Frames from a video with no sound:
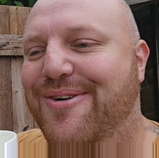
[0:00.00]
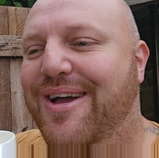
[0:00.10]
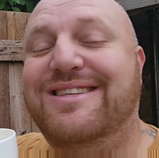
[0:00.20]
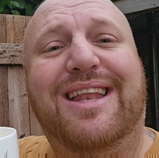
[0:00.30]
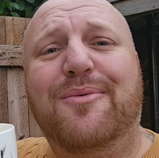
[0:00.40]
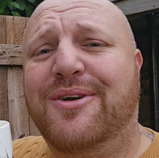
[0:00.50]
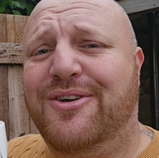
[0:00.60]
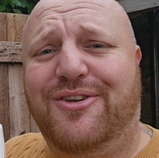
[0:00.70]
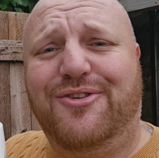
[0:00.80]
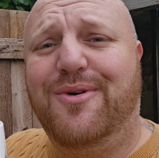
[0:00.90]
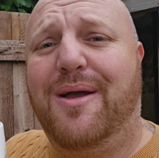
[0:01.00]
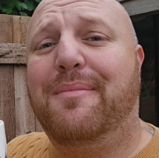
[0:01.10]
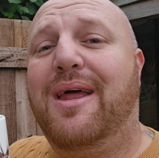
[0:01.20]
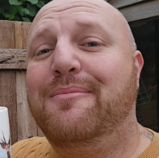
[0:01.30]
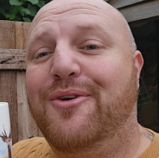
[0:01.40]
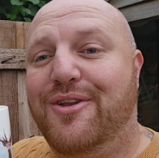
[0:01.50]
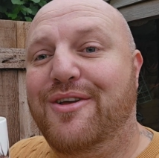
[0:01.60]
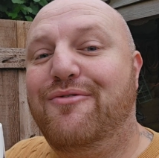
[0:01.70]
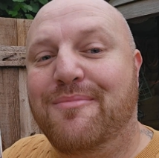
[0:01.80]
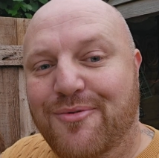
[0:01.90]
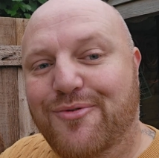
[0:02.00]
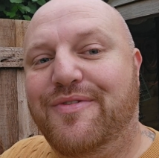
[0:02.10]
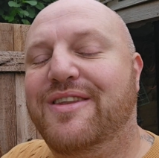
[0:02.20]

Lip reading: I said I wasn't gonna do it, but I'm gonna remove